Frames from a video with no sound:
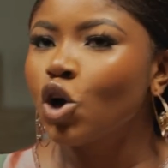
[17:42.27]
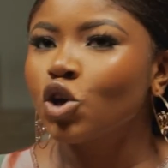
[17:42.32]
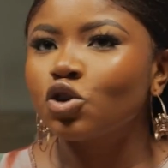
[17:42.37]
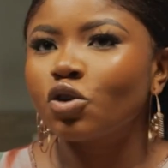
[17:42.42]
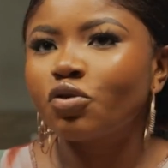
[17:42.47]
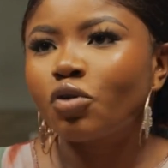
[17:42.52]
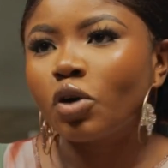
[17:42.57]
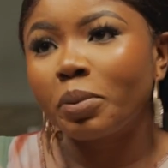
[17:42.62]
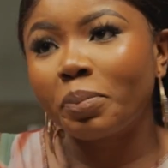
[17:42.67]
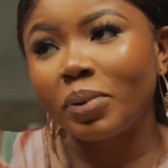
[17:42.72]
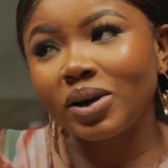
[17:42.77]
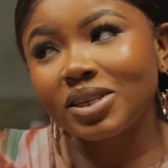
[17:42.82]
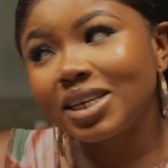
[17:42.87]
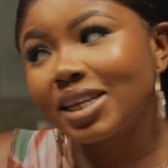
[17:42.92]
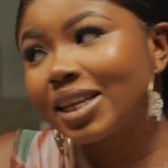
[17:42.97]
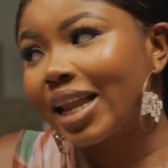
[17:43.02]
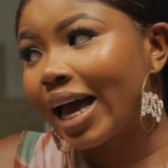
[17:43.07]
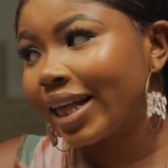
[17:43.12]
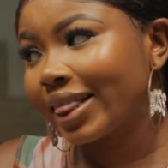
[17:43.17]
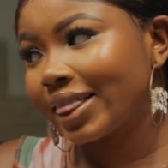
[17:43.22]
So for a
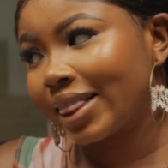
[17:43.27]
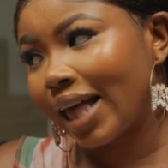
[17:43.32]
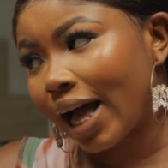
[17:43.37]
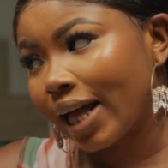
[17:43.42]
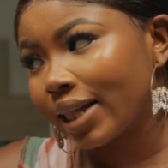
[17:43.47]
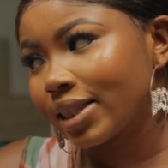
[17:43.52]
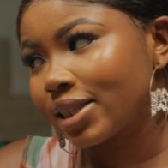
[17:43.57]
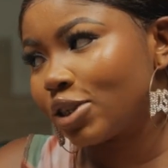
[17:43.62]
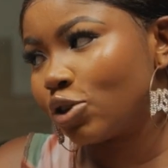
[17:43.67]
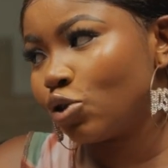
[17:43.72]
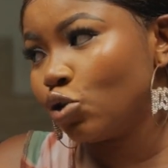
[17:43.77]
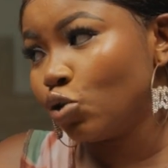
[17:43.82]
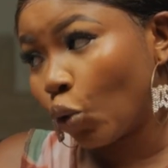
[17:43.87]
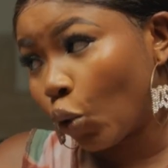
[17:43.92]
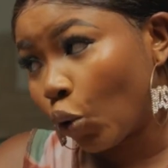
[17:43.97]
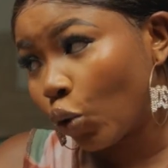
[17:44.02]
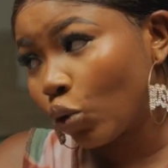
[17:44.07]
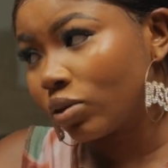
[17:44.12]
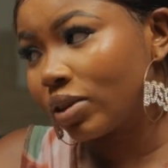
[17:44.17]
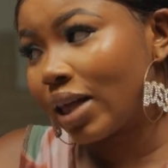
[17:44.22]
person like that, you
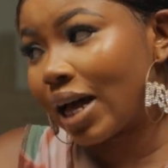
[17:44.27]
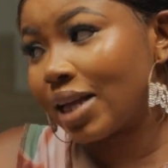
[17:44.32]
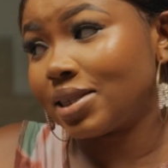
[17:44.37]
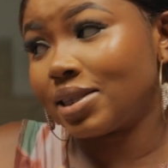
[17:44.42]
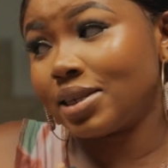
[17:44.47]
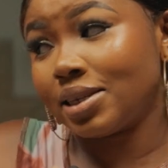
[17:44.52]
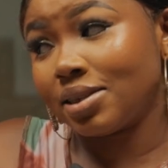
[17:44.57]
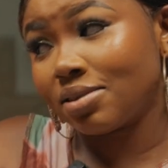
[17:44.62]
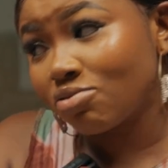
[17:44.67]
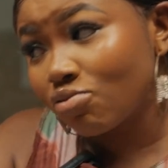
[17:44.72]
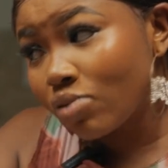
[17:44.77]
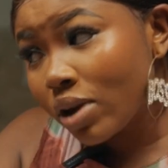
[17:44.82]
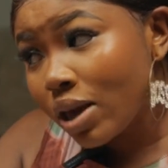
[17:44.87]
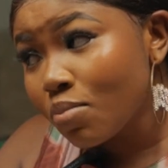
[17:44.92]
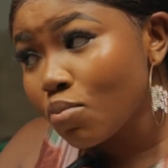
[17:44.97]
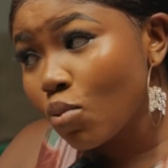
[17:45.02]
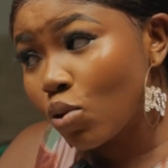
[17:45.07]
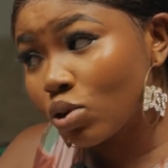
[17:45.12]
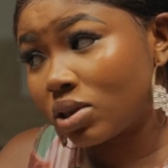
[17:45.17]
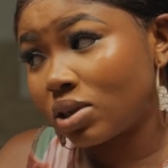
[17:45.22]
know, that his
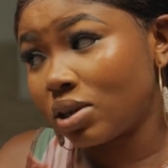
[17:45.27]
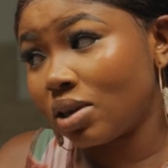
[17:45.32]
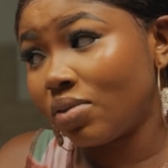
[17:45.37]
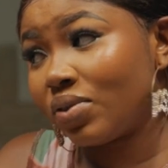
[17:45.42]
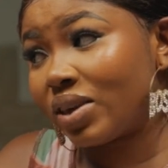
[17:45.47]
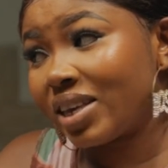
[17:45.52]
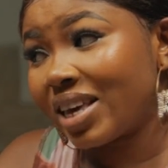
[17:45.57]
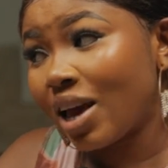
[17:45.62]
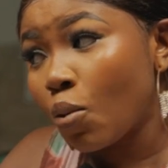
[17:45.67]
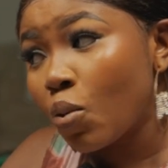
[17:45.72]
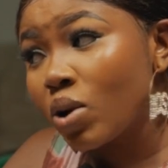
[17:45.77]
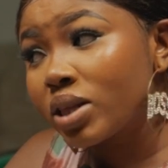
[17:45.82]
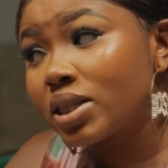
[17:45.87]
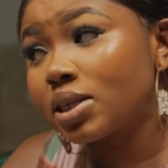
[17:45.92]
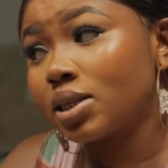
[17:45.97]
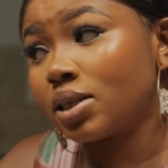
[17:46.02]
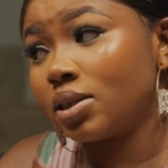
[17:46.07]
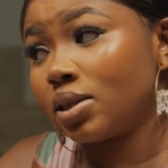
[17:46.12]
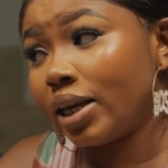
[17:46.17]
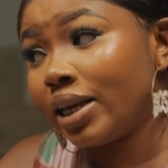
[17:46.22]
real motive, he get
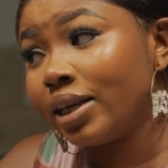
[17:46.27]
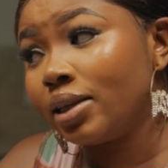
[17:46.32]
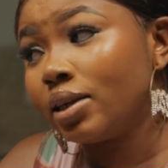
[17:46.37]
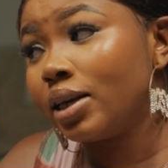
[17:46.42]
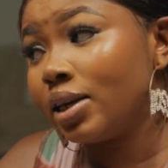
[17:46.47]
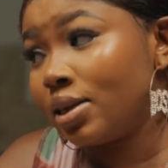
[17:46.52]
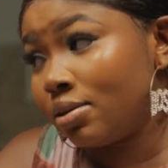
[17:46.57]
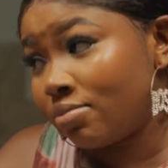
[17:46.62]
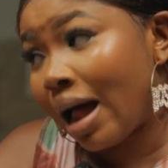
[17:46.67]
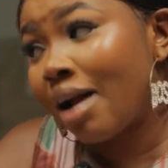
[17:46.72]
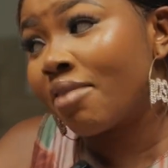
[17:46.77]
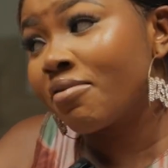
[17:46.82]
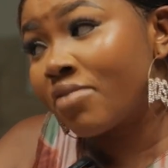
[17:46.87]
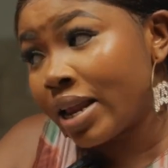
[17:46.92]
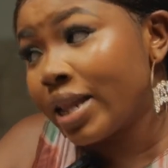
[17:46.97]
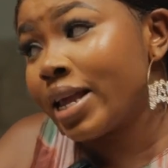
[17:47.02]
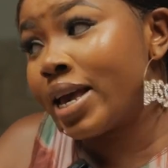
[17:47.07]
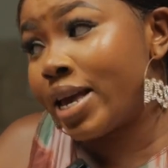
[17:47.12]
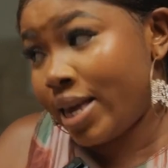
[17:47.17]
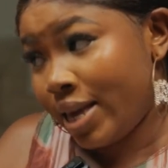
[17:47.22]
what's in, is not
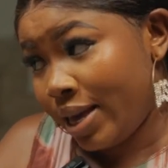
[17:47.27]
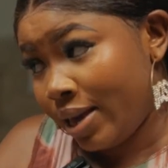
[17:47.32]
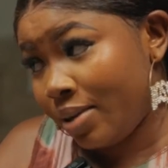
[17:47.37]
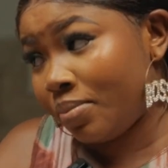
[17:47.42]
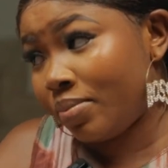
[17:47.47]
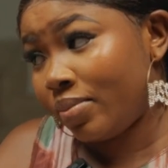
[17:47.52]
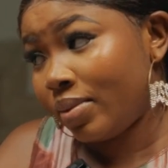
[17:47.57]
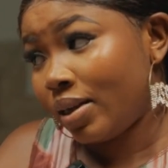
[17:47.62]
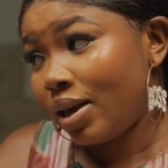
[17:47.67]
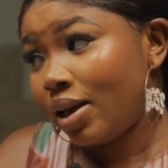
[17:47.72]
really him.